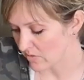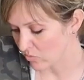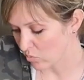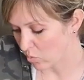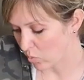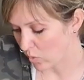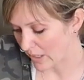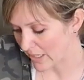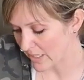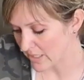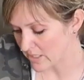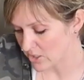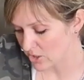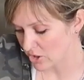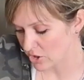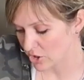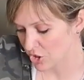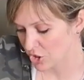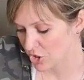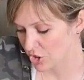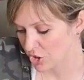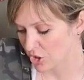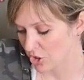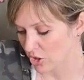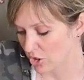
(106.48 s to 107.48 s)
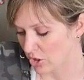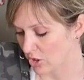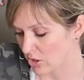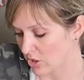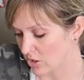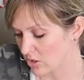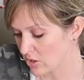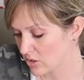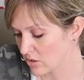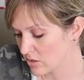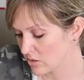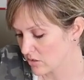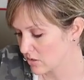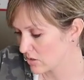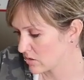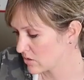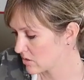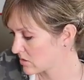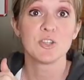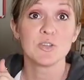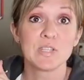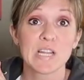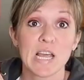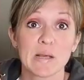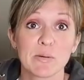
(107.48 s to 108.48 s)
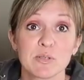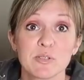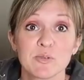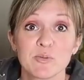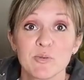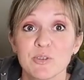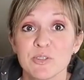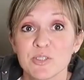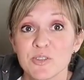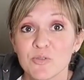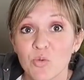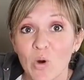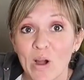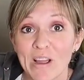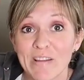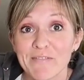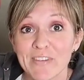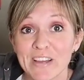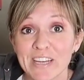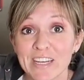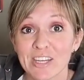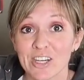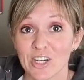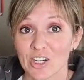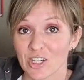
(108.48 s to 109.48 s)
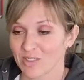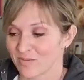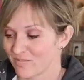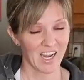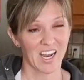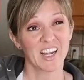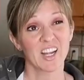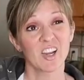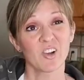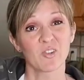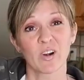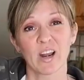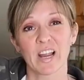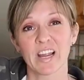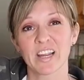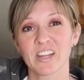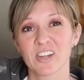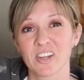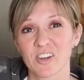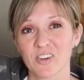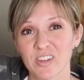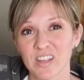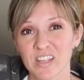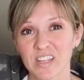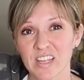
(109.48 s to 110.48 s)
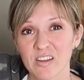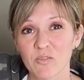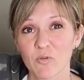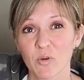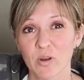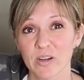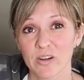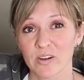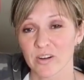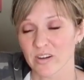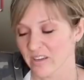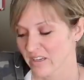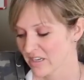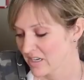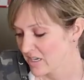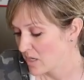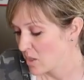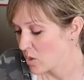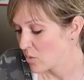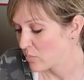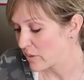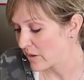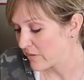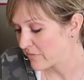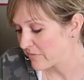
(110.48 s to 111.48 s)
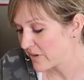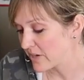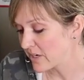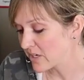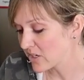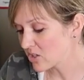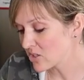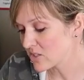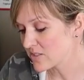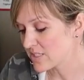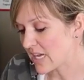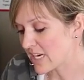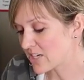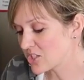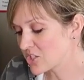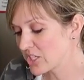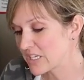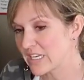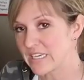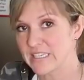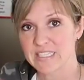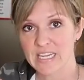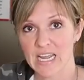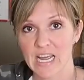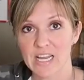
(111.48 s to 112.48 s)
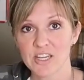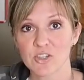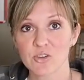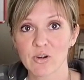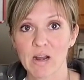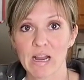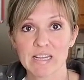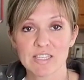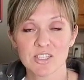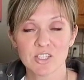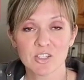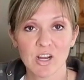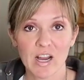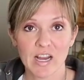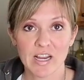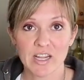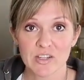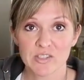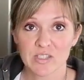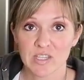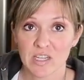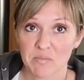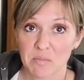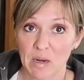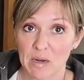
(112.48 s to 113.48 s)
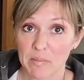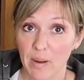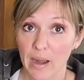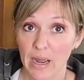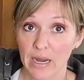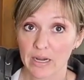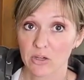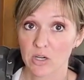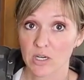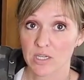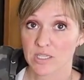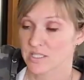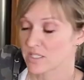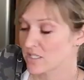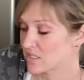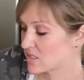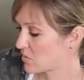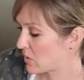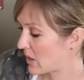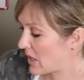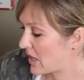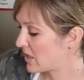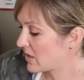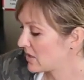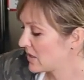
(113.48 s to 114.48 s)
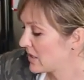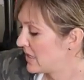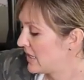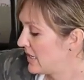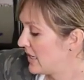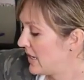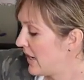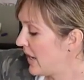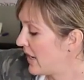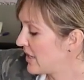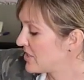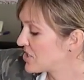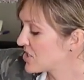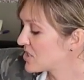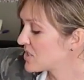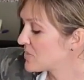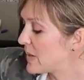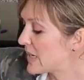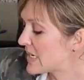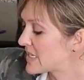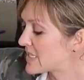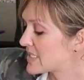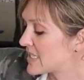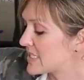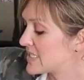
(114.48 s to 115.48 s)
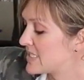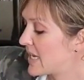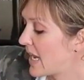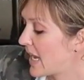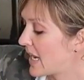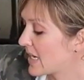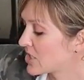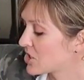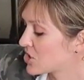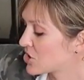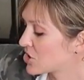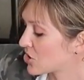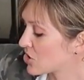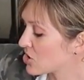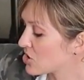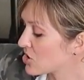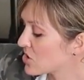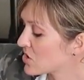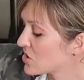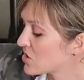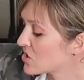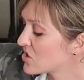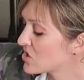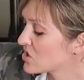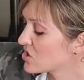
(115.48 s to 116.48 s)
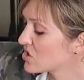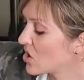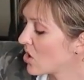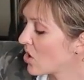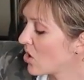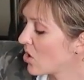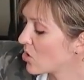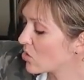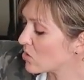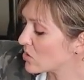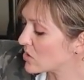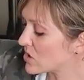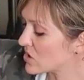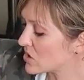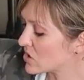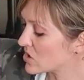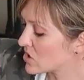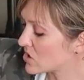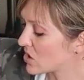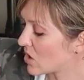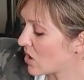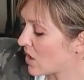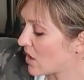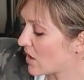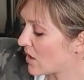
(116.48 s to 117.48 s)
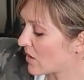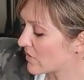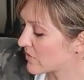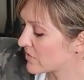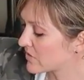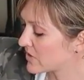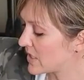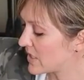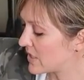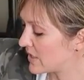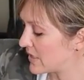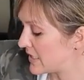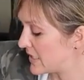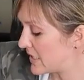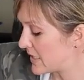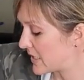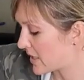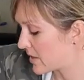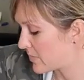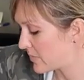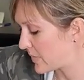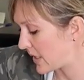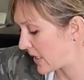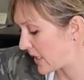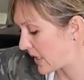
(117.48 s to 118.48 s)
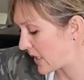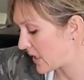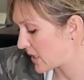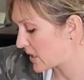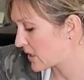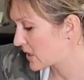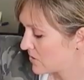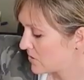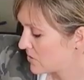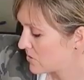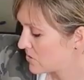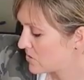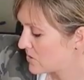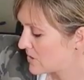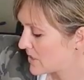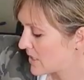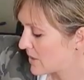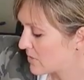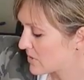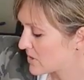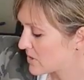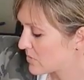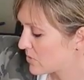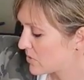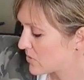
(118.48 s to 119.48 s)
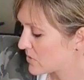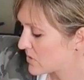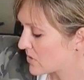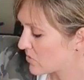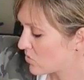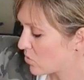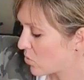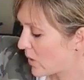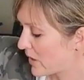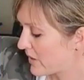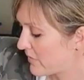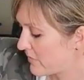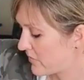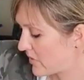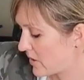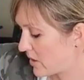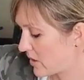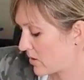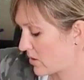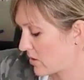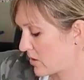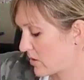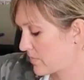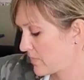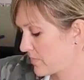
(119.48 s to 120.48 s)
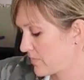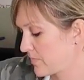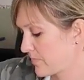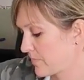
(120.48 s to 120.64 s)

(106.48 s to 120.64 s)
of white sugar, two tablespoons of white vinegar. I know, right? You're thinking weird. But vinegar is actually a tenderizer. I use it in my pie crust as well. It just makes the texture so so soft and yummy. Two tablespoons of white vinegar.